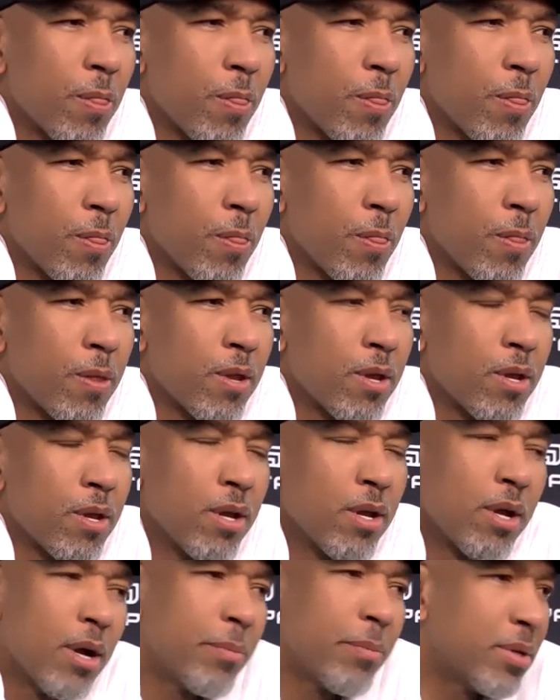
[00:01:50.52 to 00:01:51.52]

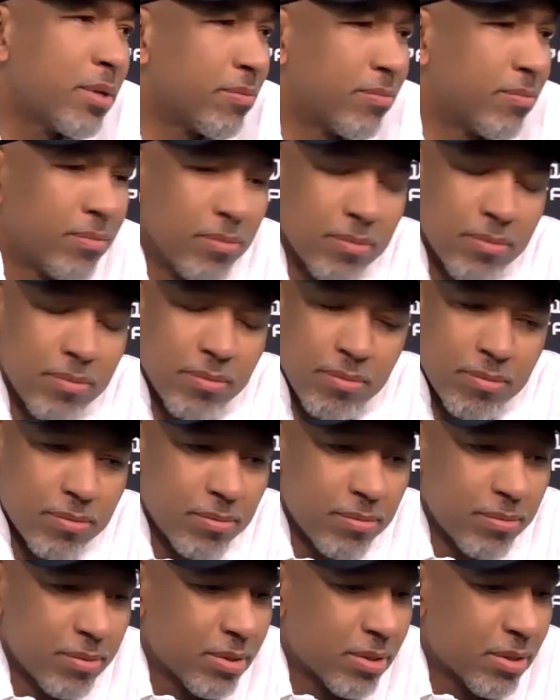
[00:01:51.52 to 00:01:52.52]
the I mean,
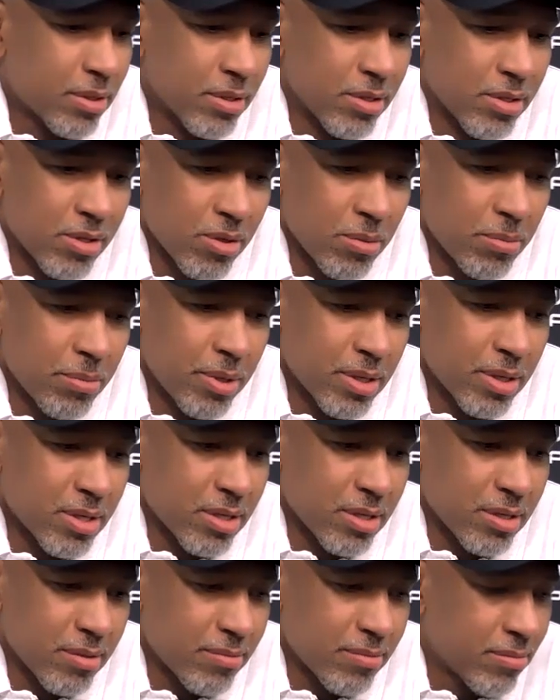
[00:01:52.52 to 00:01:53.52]
there's so
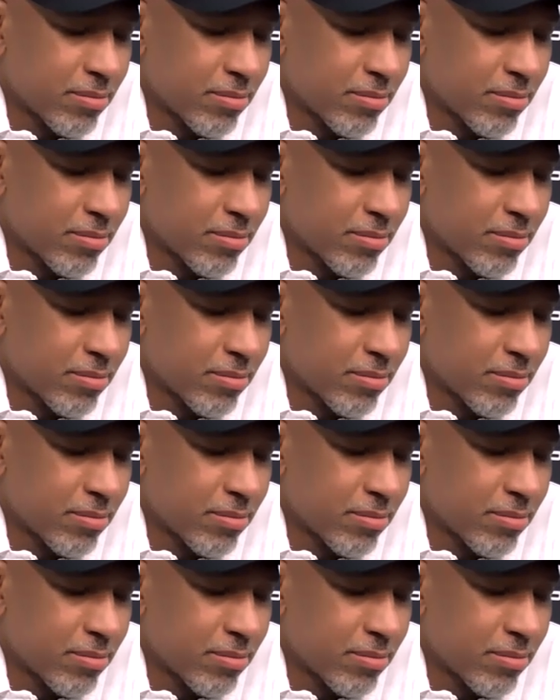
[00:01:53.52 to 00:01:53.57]
much.